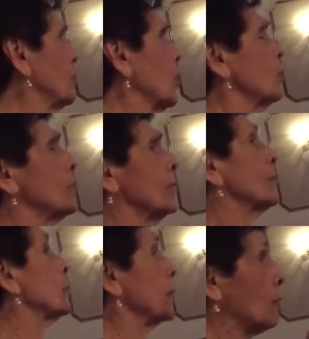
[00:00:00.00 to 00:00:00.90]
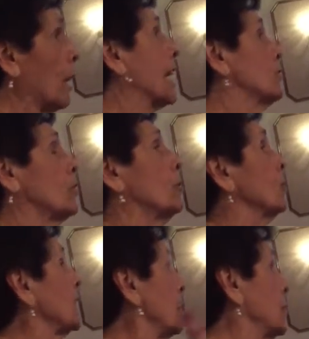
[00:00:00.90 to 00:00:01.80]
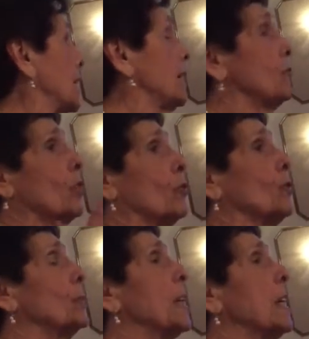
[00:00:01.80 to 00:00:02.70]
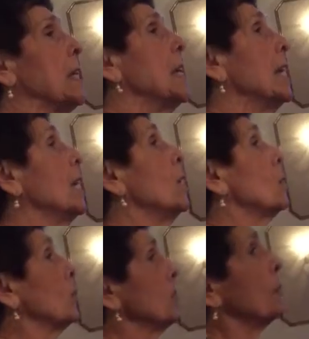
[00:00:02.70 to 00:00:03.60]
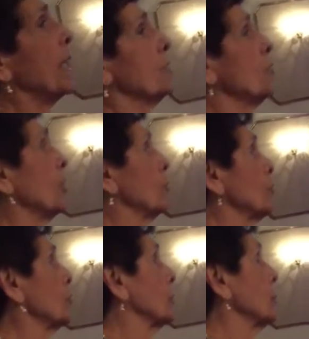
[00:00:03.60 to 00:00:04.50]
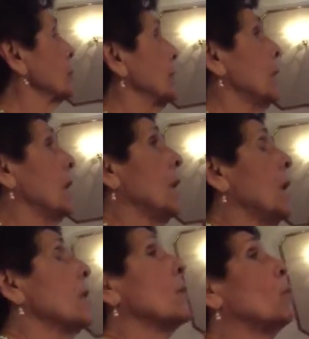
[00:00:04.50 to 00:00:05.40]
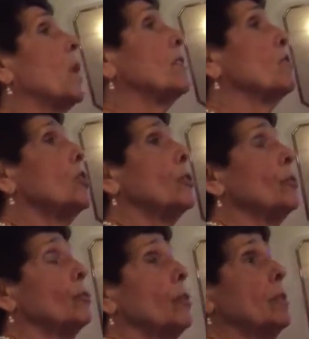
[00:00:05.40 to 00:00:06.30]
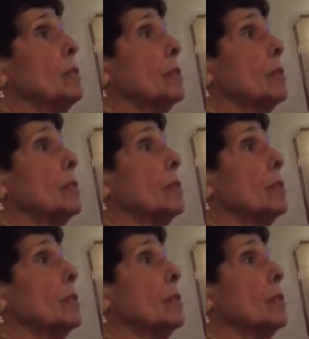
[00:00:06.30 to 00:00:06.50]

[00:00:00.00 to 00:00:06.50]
chosen for me, or I chose them and they chose me, was my church group. The ones who